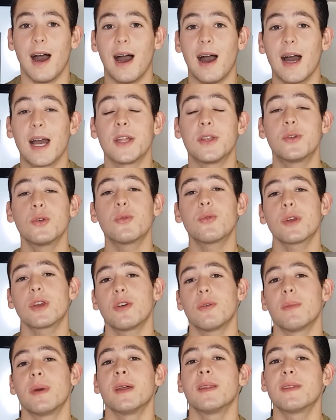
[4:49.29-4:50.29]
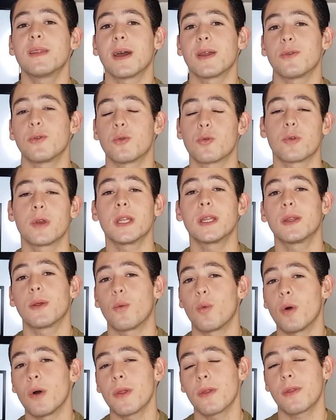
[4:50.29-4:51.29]
I do recommend that you read The
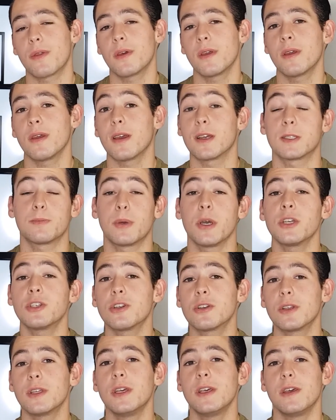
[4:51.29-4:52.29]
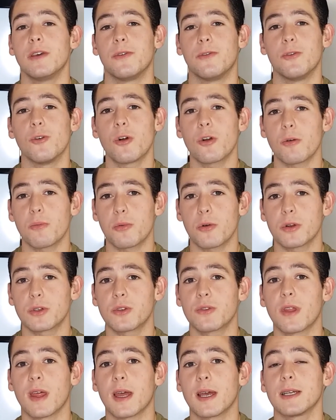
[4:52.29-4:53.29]
One Thing, especially if you are a
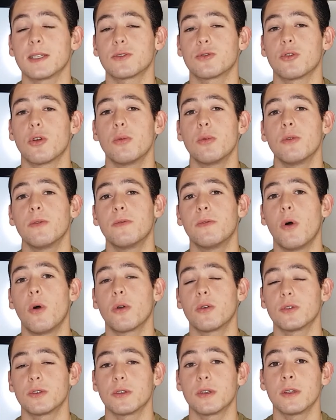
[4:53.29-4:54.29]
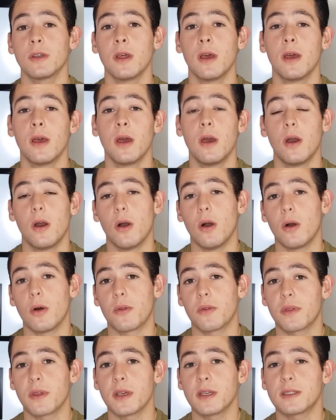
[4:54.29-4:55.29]
person that has trouble focusing
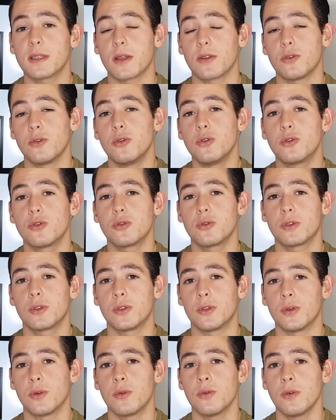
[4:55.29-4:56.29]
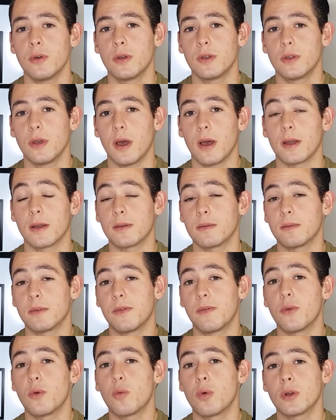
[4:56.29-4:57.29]
on things that you should do and
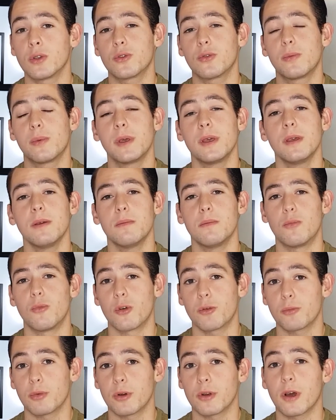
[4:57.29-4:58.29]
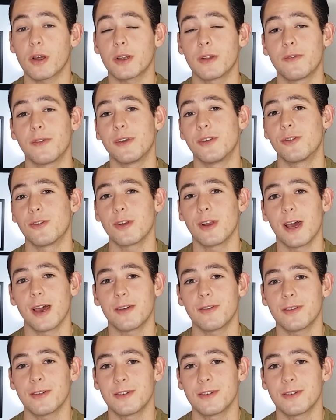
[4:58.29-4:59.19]
if you want to be more productive in your life.